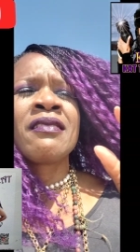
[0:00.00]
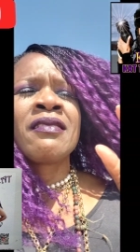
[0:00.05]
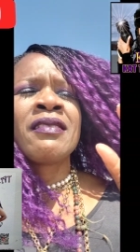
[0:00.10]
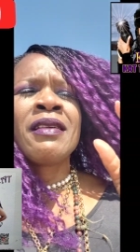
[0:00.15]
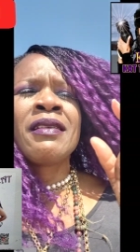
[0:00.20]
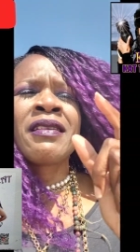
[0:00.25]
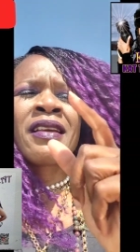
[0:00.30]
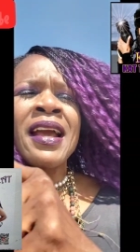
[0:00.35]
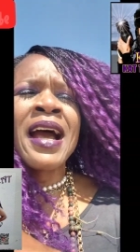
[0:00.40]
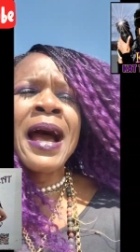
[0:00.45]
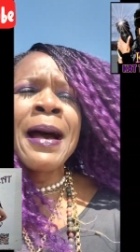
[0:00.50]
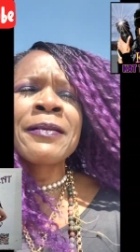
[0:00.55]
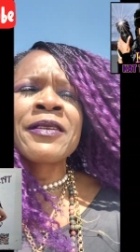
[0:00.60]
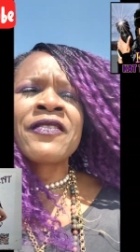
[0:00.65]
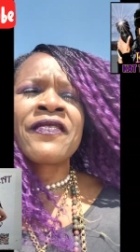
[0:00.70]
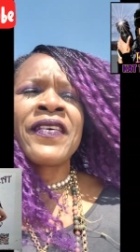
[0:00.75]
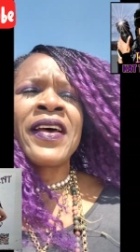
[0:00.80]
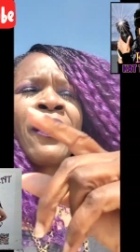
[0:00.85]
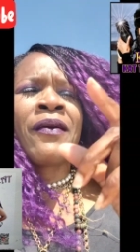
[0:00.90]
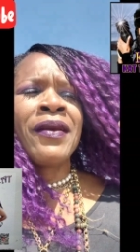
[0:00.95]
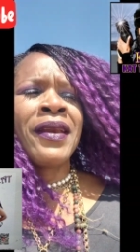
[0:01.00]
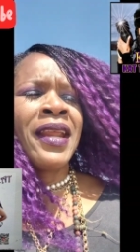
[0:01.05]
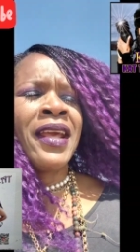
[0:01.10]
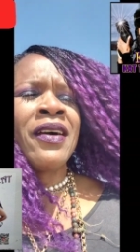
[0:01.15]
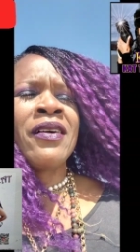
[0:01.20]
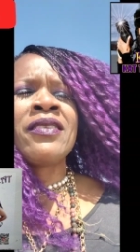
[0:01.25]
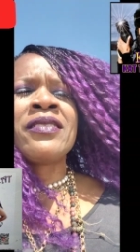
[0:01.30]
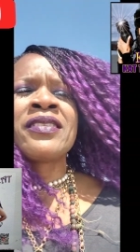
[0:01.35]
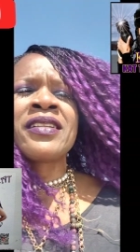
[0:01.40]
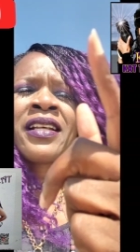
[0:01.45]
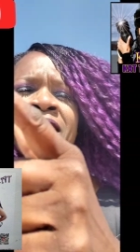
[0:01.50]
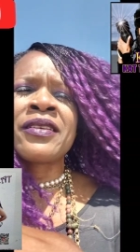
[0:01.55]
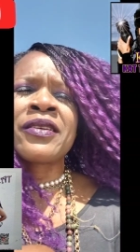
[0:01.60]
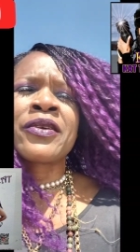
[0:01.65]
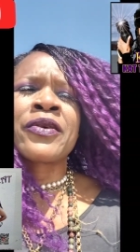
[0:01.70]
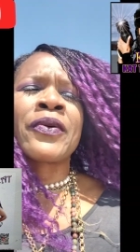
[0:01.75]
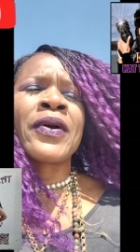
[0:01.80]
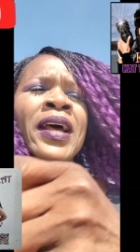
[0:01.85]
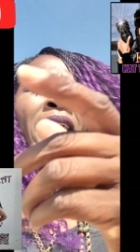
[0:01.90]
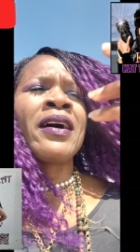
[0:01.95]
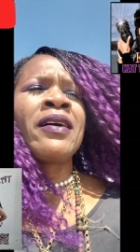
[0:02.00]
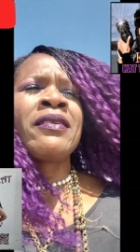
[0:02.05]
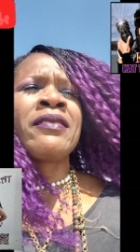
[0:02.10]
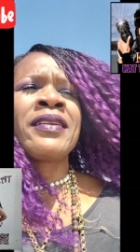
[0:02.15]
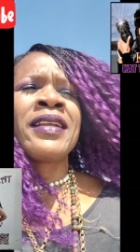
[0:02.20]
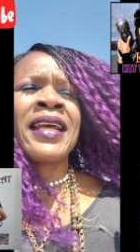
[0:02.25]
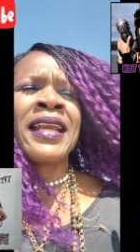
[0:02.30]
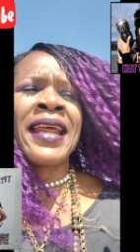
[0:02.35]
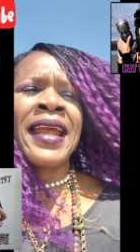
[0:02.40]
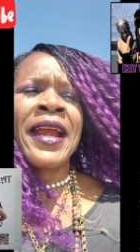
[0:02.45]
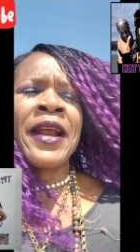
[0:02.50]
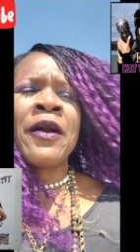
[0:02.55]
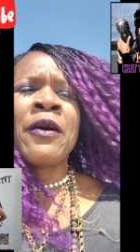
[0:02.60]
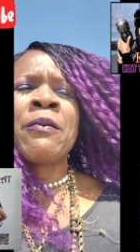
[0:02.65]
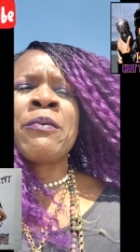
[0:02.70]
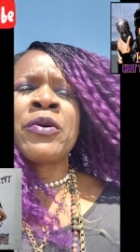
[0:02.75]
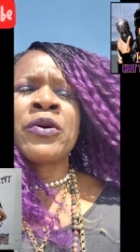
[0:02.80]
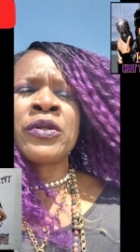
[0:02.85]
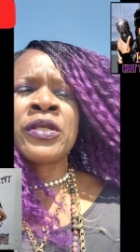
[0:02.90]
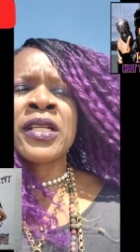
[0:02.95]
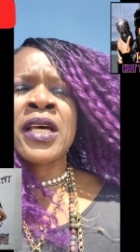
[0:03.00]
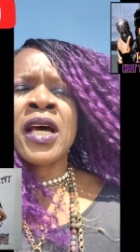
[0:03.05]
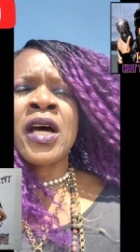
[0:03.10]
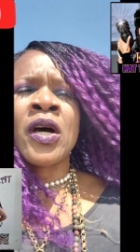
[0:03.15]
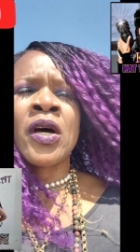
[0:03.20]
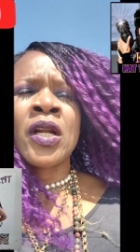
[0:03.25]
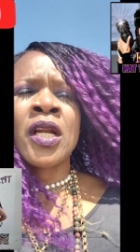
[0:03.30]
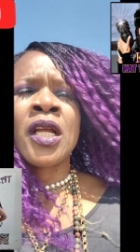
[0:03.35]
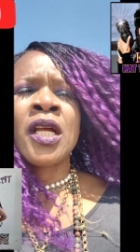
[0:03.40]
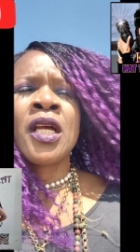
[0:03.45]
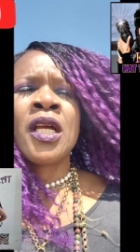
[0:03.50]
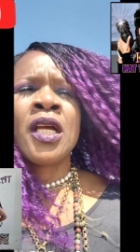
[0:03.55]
the cops found nails on the ground and hair pulled out.